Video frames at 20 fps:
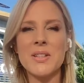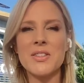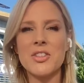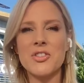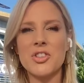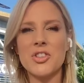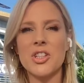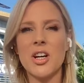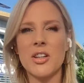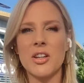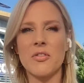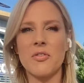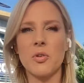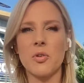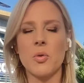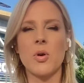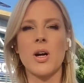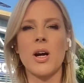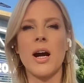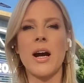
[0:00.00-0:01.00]
messaging on the
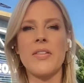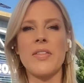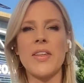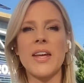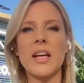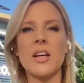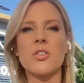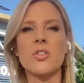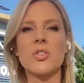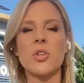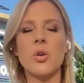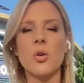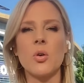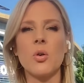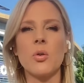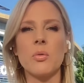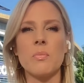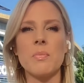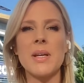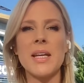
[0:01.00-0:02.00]
floor, I think,
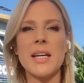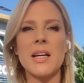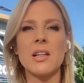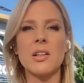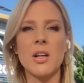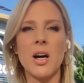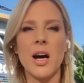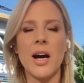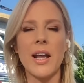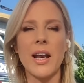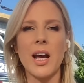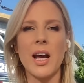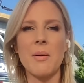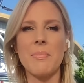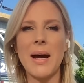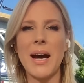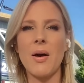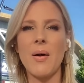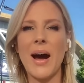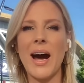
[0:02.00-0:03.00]
told me a lot
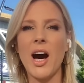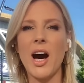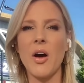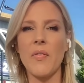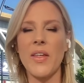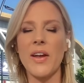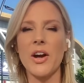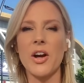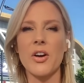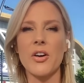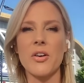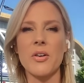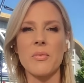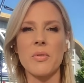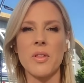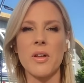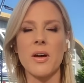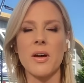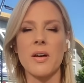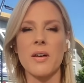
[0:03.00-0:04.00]
about how
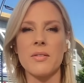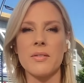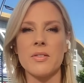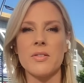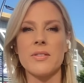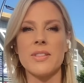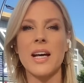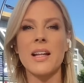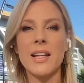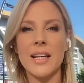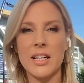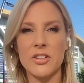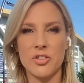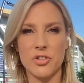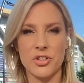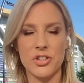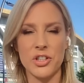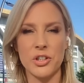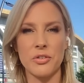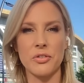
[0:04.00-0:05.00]
the delegates
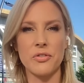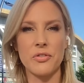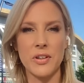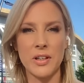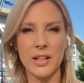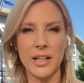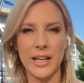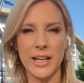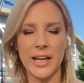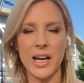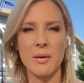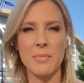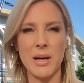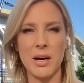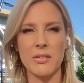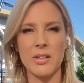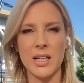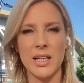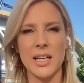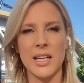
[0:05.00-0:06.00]
are still feeling
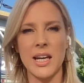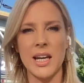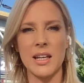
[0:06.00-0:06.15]
about Nikki